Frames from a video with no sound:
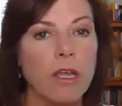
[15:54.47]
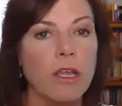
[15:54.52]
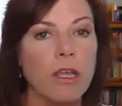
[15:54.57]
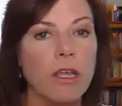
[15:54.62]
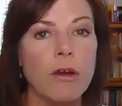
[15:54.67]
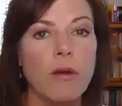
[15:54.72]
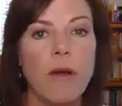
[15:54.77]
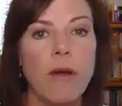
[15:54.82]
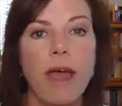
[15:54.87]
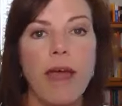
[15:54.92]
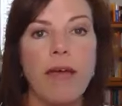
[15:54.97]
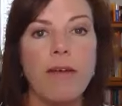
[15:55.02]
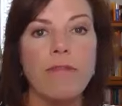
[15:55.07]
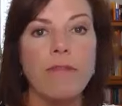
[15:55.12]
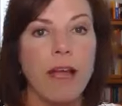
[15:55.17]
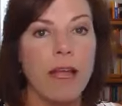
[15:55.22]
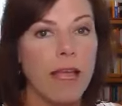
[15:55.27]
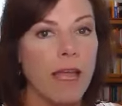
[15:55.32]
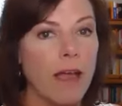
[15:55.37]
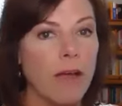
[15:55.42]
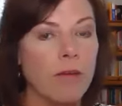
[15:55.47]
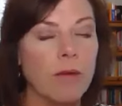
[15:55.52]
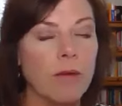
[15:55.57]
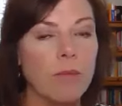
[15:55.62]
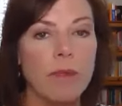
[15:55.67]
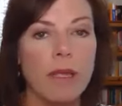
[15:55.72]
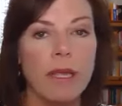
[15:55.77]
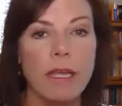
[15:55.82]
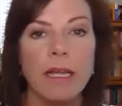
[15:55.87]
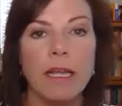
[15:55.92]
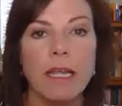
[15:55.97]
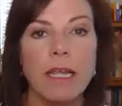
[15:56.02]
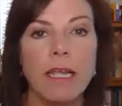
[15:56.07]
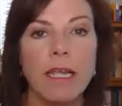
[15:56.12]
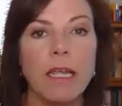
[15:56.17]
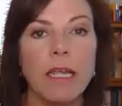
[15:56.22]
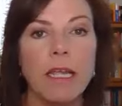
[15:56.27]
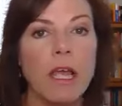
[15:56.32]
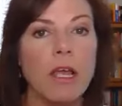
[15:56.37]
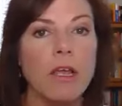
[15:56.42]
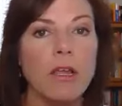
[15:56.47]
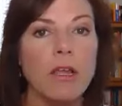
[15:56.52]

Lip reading: you don't have accountability,